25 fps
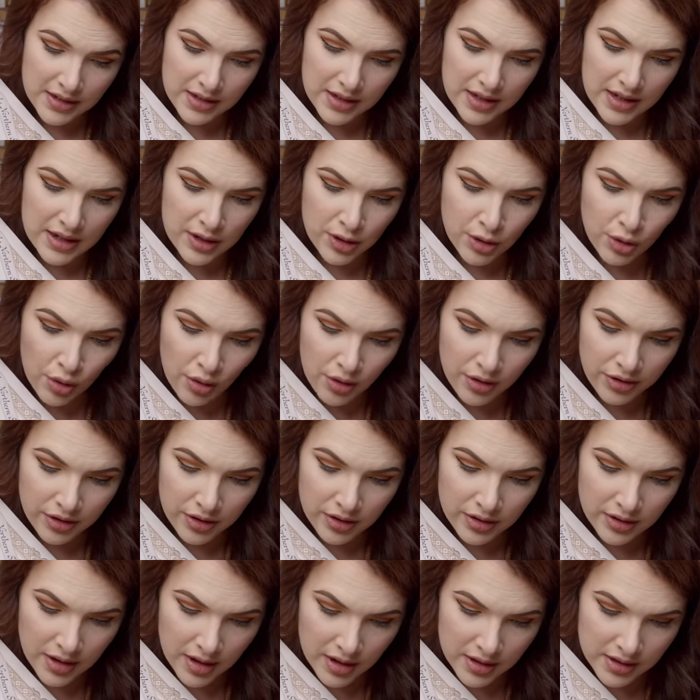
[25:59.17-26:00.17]
the
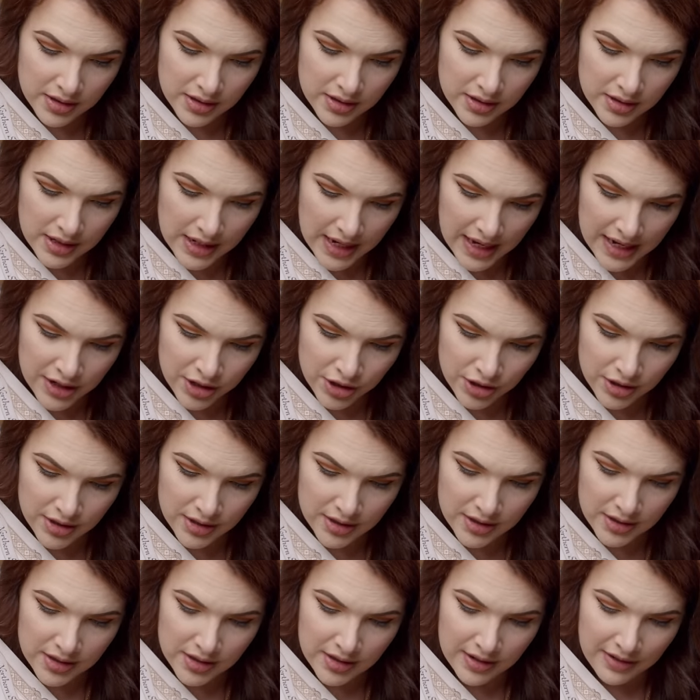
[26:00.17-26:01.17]
northern
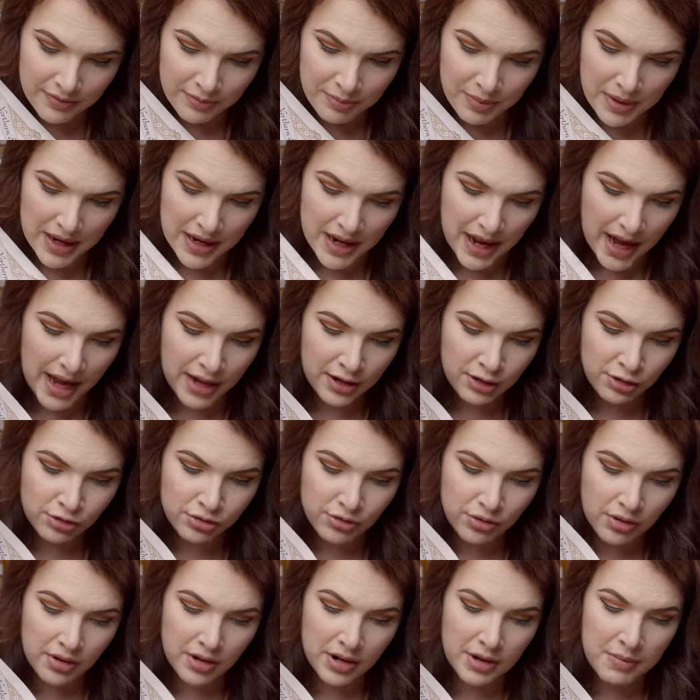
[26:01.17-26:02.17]
constellations have been
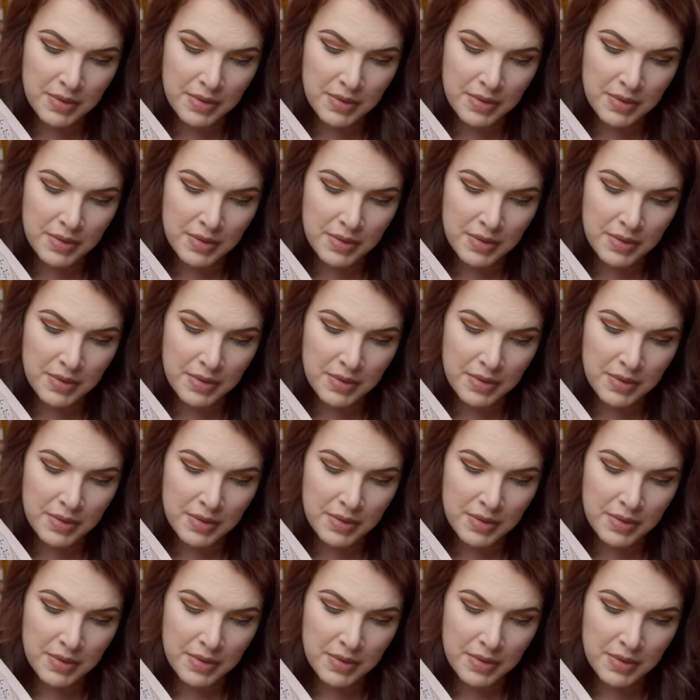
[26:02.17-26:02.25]
hand-drawn